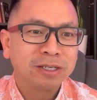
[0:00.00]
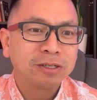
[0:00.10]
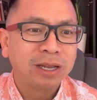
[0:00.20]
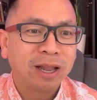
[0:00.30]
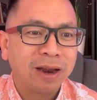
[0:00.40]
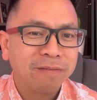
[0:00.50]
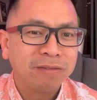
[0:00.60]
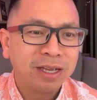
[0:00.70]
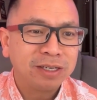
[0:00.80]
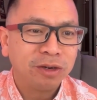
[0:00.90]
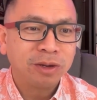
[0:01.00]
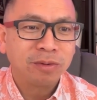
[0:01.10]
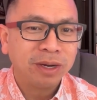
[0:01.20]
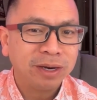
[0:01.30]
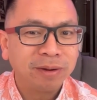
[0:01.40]
There's a lot of things that you
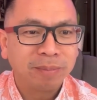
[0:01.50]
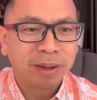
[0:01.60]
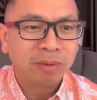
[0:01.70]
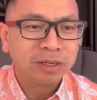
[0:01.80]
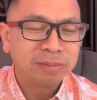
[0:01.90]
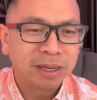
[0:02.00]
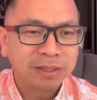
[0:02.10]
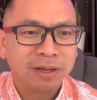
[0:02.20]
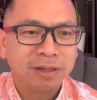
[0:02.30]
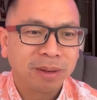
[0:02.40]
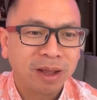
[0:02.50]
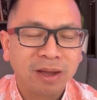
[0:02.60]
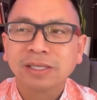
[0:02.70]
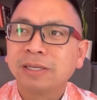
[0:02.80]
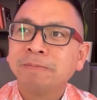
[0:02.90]
can read about Points and Miles on the
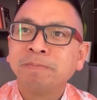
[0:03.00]
blogs,